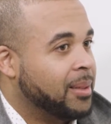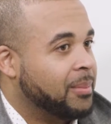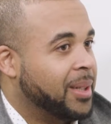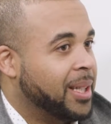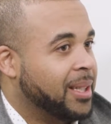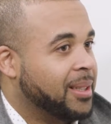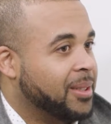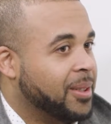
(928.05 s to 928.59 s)

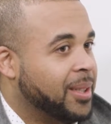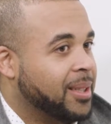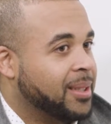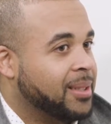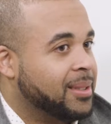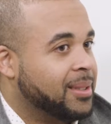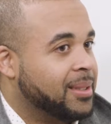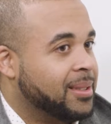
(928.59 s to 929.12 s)
But
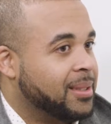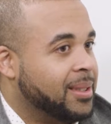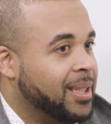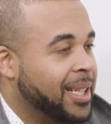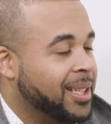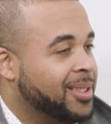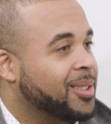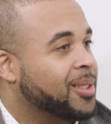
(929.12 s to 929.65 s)

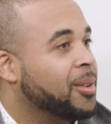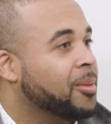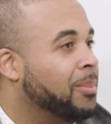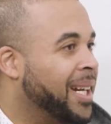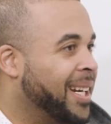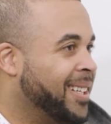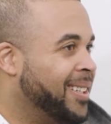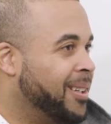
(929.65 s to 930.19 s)
he stood
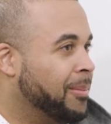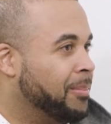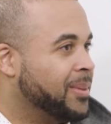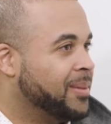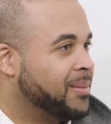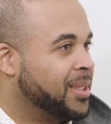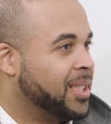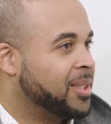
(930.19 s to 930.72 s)
back up.
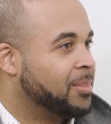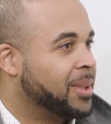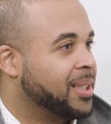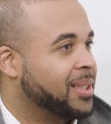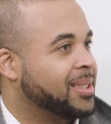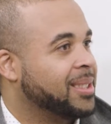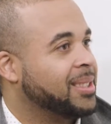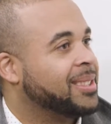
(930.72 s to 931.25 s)
It's
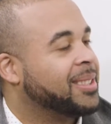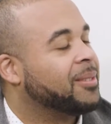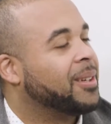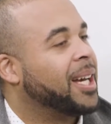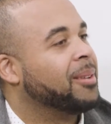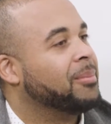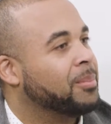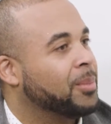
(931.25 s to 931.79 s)
because he still
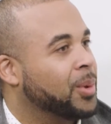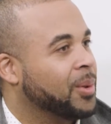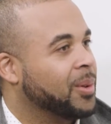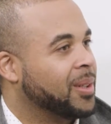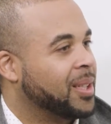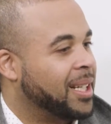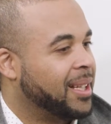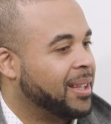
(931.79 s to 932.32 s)
had more.
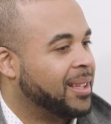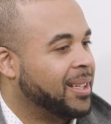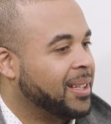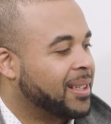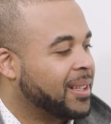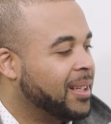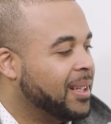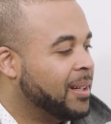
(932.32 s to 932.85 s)
And I
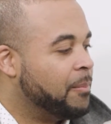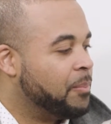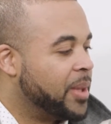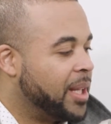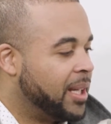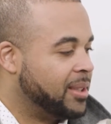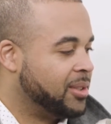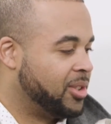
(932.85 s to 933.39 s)
think
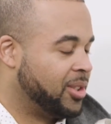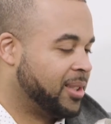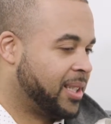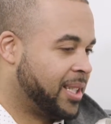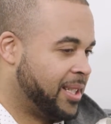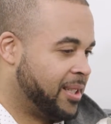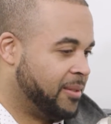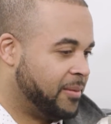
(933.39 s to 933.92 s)
that just
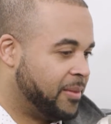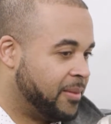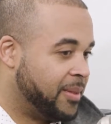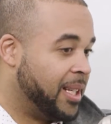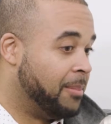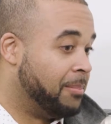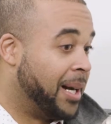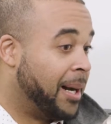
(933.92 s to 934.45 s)
kind of,
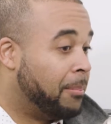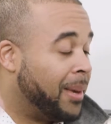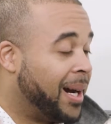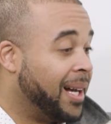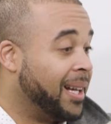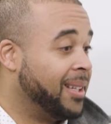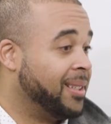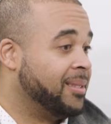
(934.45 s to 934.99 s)
in my
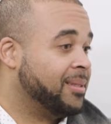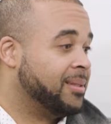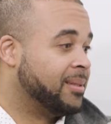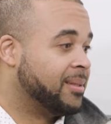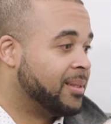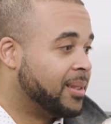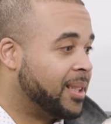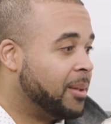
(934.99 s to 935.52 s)
mind,
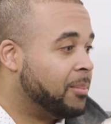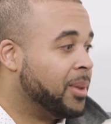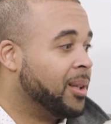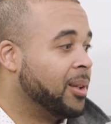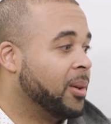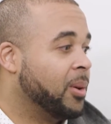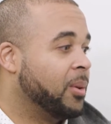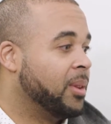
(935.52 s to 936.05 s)
let me
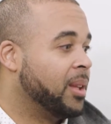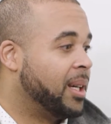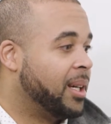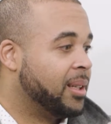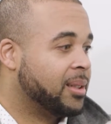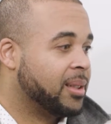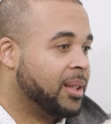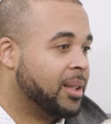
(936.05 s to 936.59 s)
know
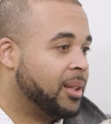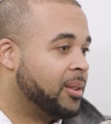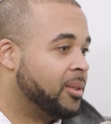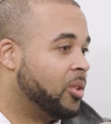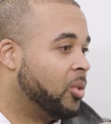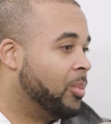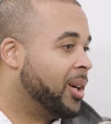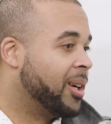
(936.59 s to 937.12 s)
that
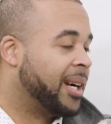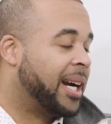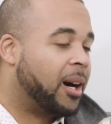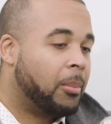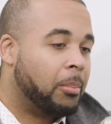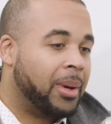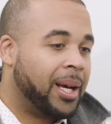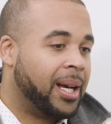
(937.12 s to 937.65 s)
no matter
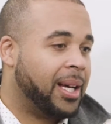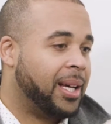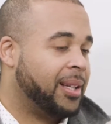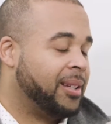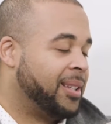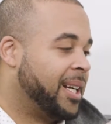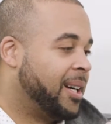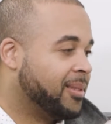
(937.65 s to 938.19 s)
how
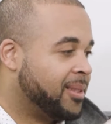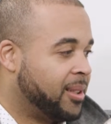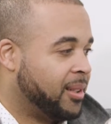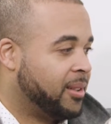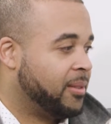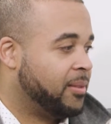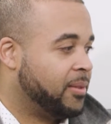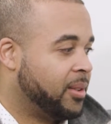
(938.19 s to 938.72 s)
bad and how
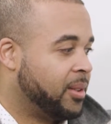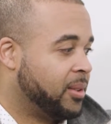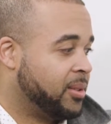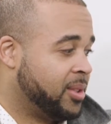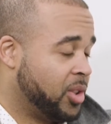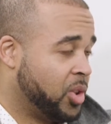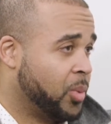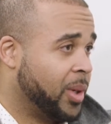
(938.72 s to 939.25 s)
tough the
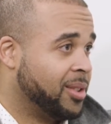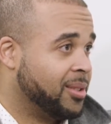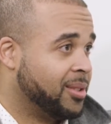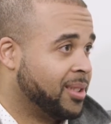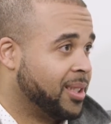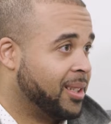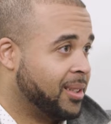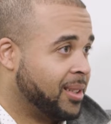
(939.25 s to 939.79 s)
situation
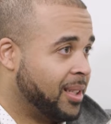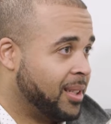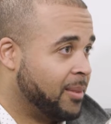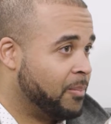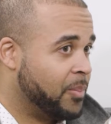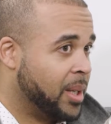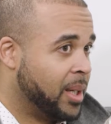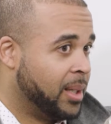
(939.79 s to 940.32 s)
is going to
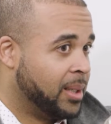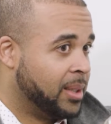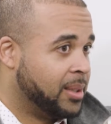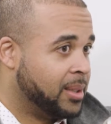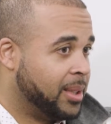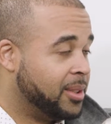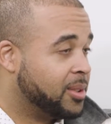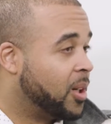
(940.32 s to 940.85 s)
get,
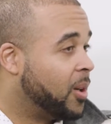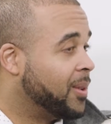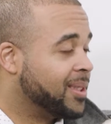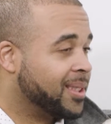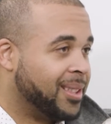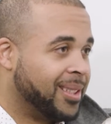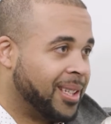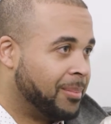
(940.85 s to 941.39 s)
he's always
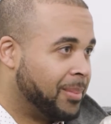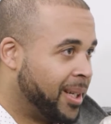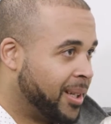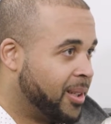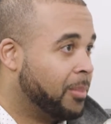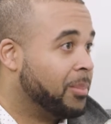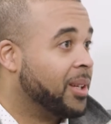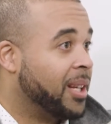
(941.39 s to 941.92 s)
going to get
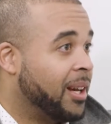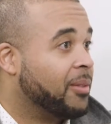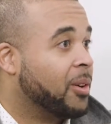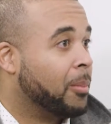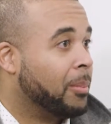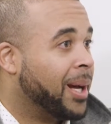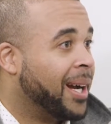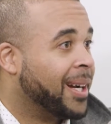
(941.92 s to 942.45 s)
back up and have
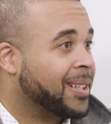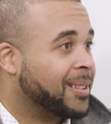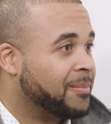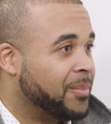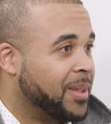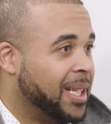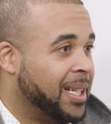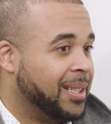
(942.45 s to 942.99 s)
our back.
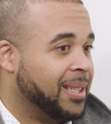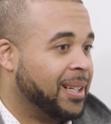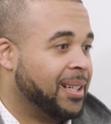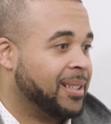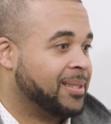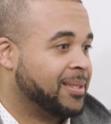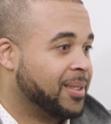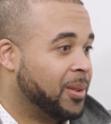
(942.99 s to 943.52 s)
And
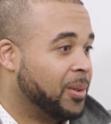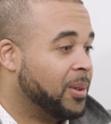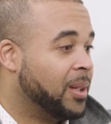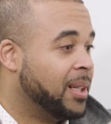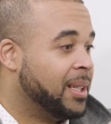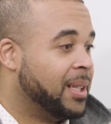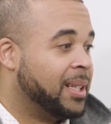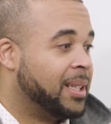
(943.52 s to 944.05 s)
so
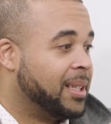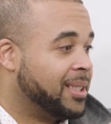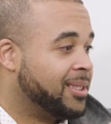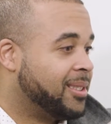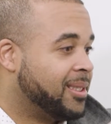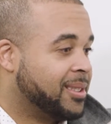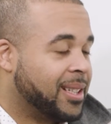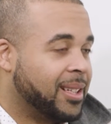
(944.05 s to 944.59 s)

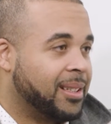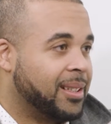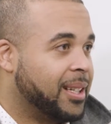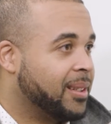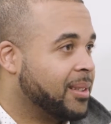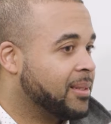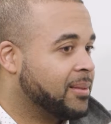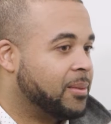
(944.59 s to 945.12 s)
that's just kind of
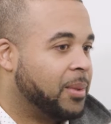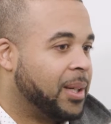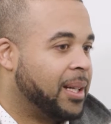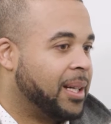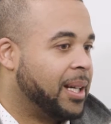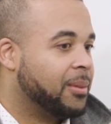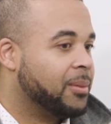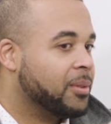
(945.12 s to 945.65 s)
like
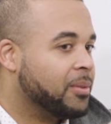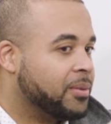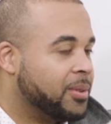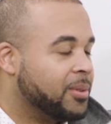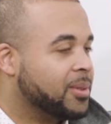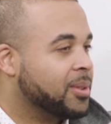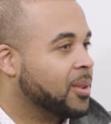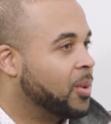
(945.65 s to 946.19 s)
why I
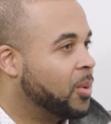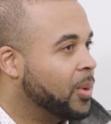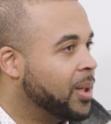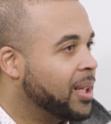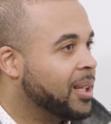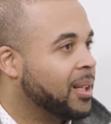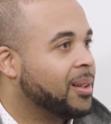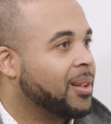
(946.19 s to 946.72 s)
refuse to
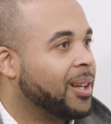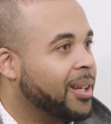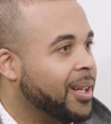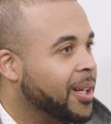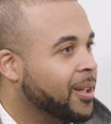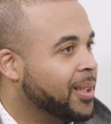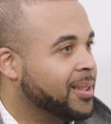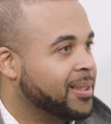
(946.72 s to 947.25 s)
quit in a lot of
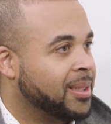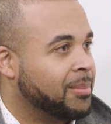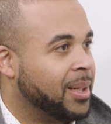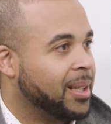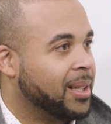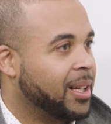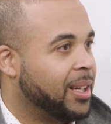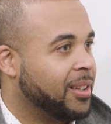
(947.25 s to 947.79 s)
areas in
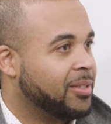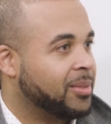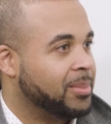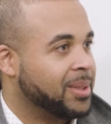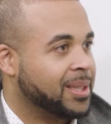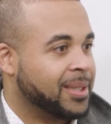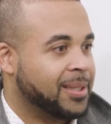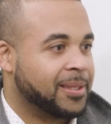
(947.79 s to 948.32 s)
my life,
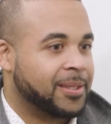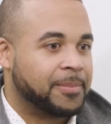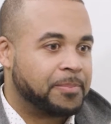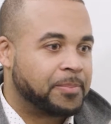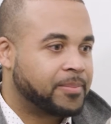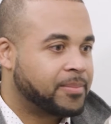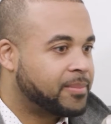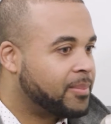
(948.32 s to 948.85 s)
because
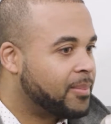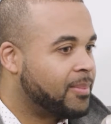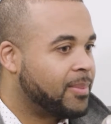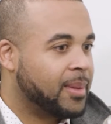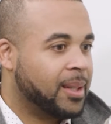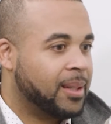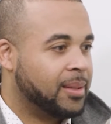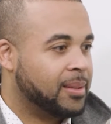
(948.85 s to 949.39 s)

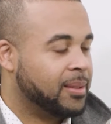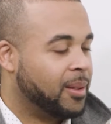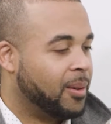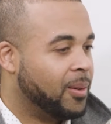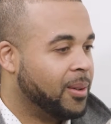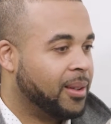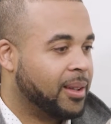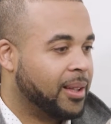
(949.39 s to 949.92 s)
the
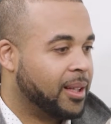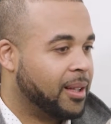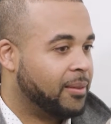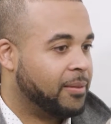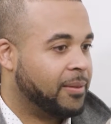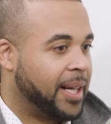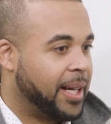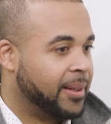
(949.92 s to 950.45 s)
only thing
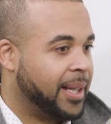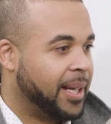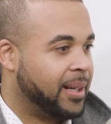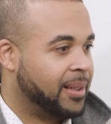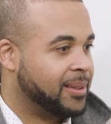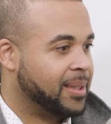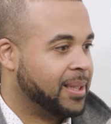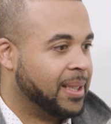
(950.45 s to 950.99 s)
I've found
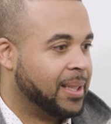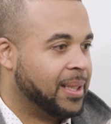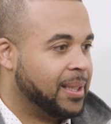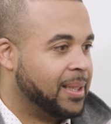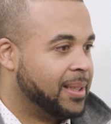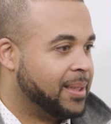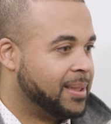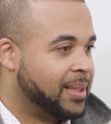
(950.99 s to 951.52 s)
out
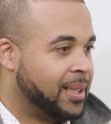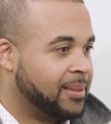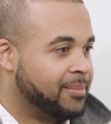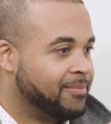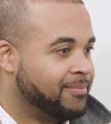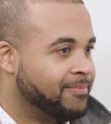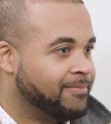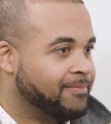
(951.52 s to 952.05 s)
is that